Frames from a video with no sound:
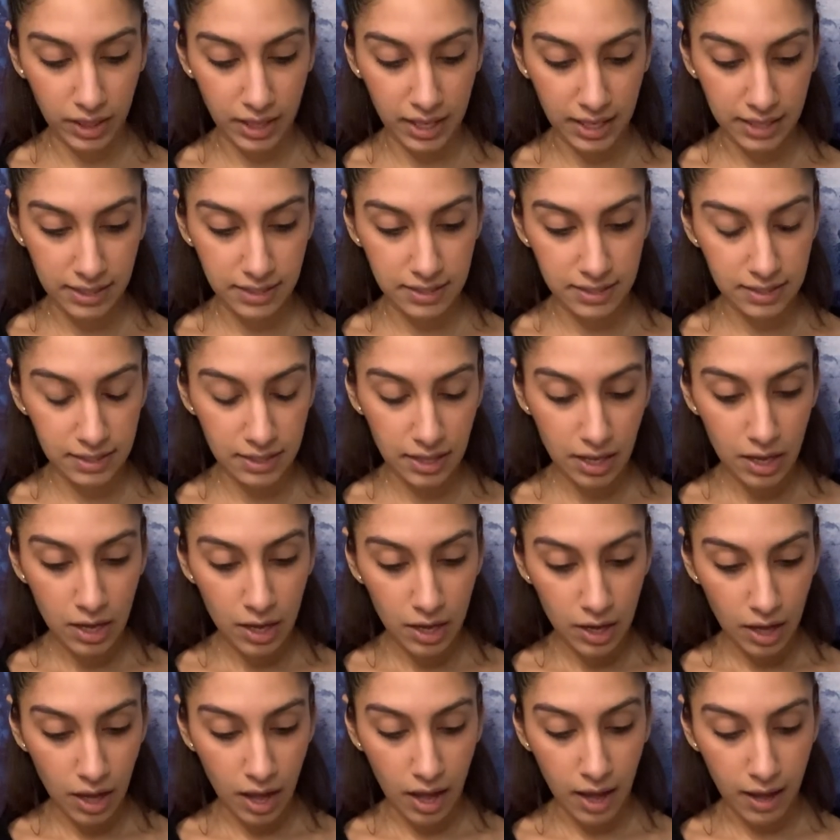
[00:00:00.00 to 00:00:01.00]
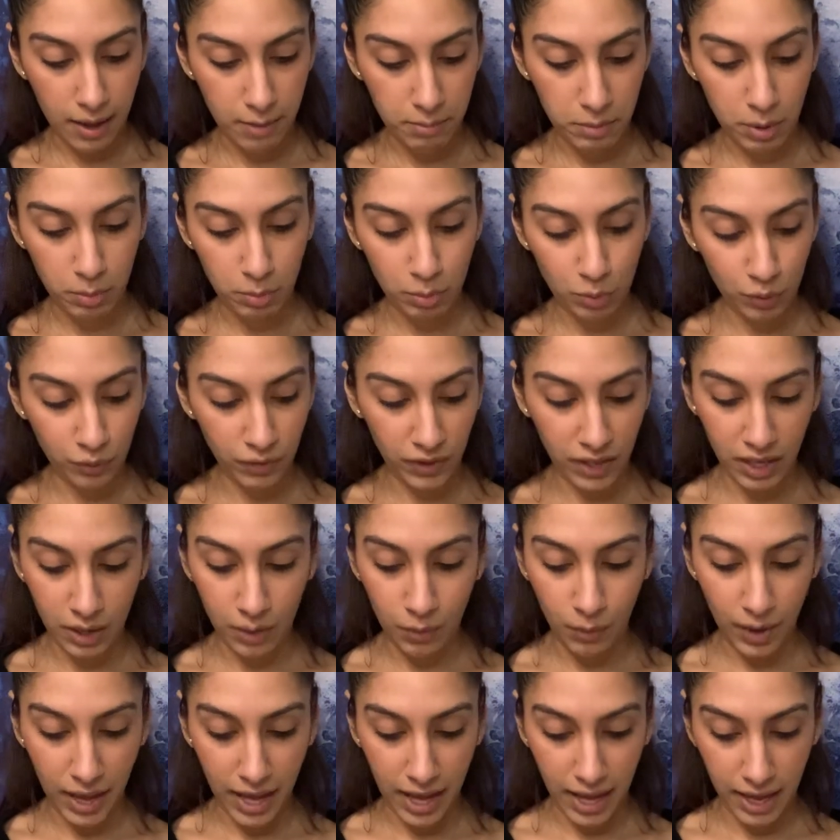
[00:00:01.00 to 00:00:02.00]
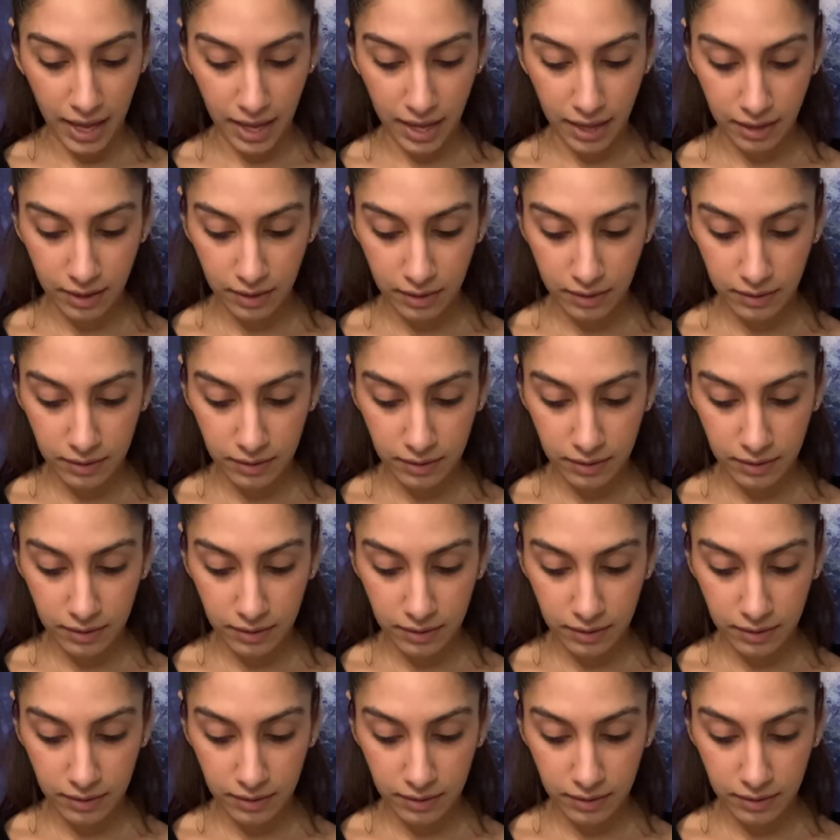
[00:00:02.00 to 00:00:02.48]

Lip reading: that's moving away.